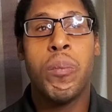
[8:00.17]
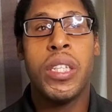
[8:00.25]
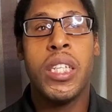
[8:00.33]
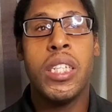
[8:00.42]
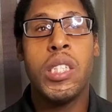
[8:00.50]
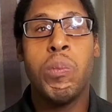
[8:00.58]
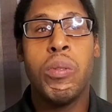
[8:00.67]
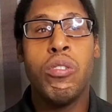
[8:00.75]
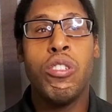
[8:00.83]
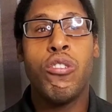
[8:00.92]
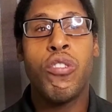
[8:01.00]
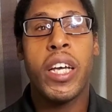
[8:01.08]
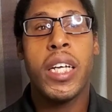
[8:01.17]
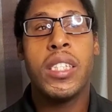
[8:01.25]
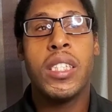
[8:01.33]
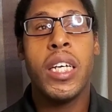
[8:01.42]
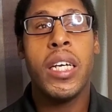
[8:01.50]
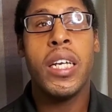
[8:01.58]
up this Bluetooth
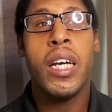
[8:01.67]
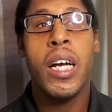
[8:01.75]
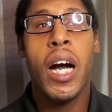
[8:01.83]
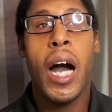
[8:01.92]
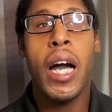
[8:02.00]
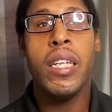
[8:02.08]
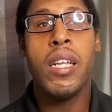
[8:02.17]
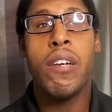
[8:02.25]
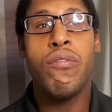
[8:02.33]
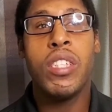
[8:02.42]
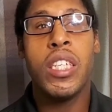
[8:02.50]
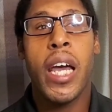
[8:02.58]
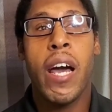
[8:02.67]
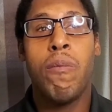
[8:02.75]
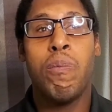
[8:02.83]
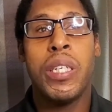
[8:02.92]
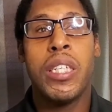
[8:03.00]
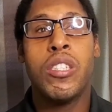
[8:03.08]
headset, I definitely
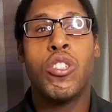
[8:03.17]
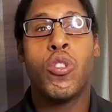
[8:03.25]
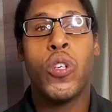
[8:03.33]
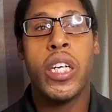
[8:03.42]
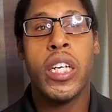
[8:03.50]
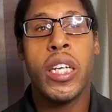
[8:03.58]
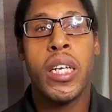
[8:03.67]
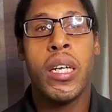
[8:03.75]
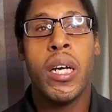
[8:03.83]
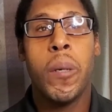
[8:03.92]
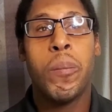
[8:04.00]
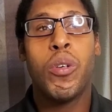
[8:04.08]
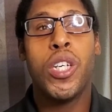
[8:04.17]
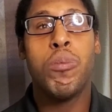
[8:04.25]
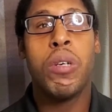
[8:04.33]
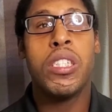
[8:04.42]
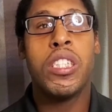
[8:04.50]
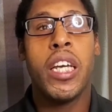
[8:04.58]
have been enjoying it,
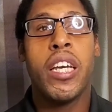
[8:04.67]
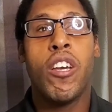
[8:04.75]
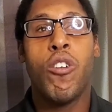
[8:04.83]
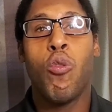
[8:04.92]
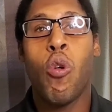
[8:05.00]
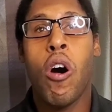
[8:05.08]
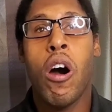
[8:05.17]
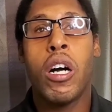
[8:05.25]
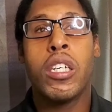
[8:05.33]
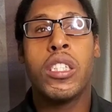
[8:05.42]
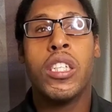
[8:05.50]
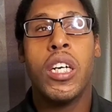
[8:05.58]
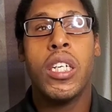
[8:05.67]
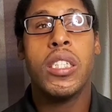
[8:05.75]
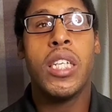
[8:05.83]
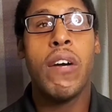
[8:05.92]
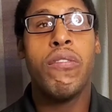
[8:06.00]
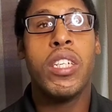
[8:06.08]
pretty much taking walks,
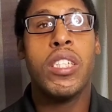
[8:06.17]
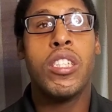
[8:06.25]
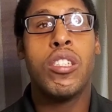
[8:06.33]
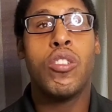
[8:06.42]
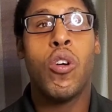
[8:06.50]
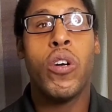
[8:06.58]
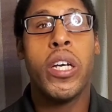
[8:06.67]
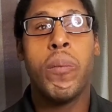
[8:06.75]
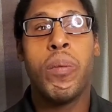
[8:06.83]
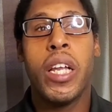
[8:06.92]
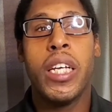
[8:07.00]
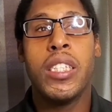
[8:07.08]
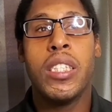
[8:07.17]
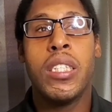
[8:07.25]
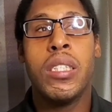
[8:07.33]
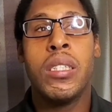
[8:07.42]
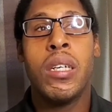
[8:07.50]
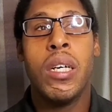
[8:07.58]
definitely just going
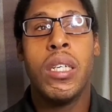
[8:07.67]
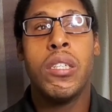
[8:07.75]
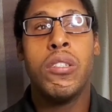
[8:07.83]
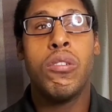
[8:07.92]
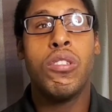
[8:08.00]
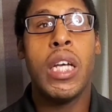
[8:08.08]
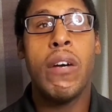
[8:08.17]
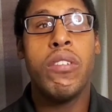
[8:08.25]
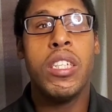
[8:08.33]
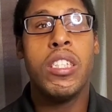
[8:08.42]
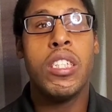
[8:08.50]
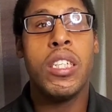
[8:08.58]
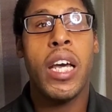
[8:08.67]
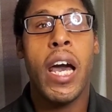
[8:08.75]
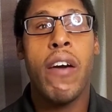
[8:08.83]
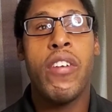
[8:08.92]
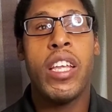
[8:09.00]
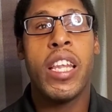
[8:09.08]
places, you know, definitely just
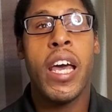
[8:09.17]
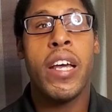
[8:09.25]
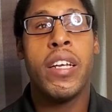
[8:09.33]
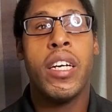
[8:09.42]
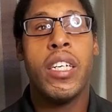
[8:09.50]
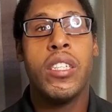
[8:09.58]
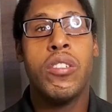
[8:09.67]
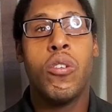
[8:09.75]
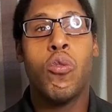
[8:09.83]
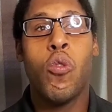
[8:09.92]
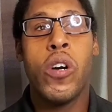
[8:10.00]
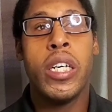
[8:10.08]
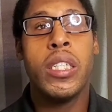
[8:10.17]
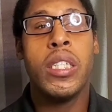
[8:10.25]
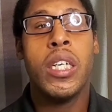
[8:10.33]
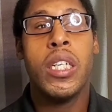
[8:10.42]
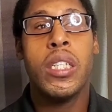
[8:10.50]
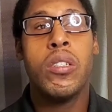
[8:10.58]
having that, you know,
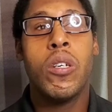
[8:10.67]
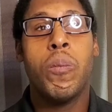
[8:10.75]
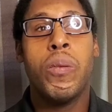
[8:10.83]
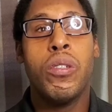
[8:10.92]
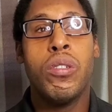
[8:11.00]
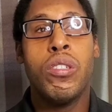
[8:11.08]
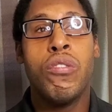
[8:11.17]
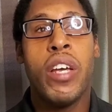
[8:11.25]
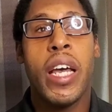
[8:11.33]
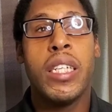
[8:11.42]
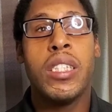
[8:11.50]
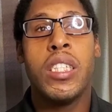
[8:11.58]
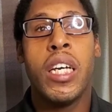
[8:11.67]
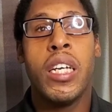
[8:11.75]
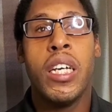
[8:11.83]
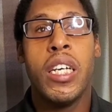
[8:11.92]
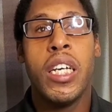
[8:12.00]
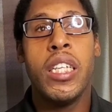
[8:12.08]
one, you know, Bluetooth
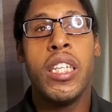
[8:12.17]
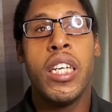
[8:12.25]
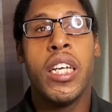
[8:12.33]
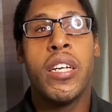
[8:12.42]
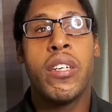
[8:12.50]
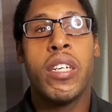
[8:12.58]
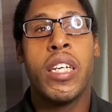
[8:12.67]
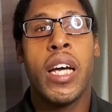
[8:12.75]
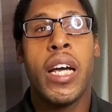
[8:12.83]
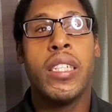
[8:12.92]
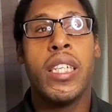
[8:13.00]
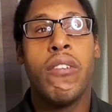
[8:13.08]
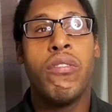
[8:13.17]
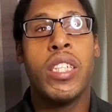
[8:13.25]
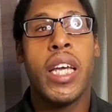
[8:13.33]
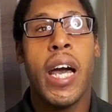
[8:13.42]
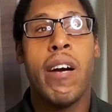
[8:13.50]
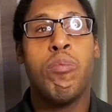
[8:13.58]
headset in the ear and I
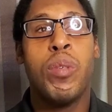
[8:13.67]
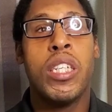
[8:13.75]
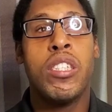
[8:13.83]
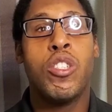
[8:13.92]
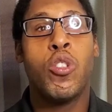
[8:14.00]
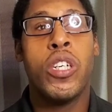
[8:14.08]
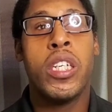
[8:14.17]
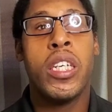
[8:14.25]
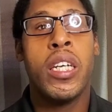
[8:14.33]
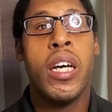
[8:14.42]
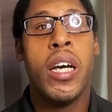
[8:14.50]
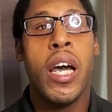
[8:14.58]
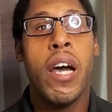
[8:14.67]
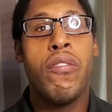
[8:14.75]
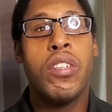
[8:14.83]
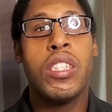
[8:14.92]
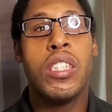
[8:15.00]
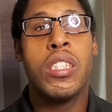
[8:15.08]
definitely have been enjoying it
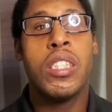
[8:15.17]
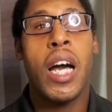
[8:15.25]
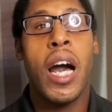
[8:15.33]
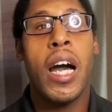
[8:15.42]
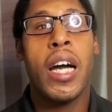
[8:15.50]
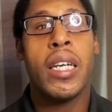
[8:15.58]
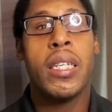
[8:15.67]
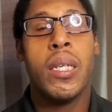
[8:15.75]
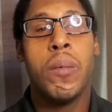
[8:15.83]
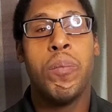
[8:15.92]
ever since I